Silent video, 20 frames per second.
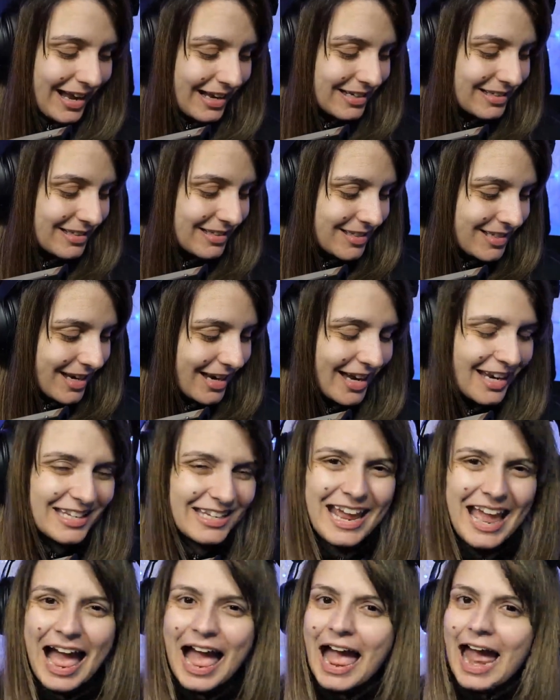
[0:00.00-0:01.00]
And yeah,
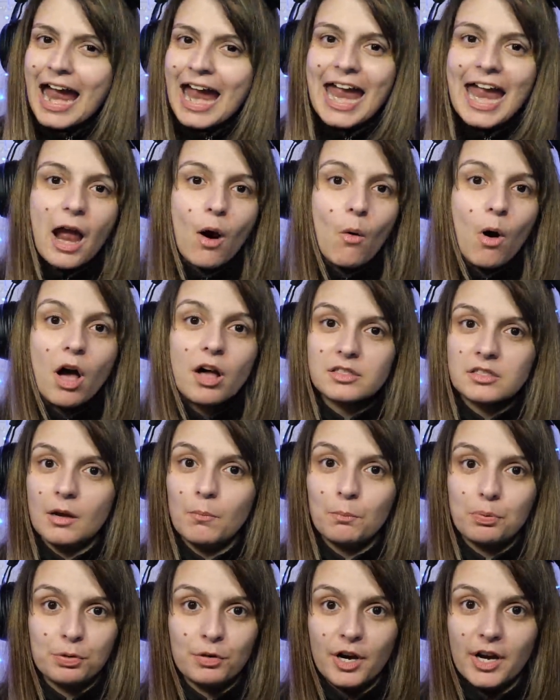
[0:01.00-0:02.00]
it
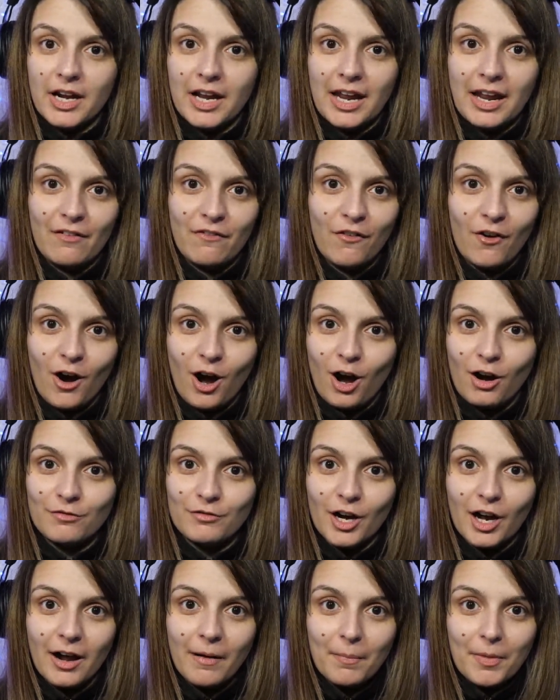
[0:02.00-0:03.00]
wasn't pretty for
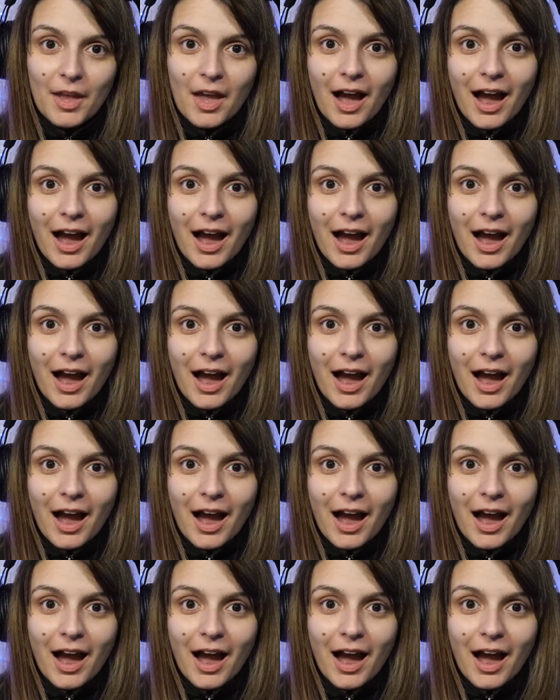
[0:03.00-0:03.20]
her.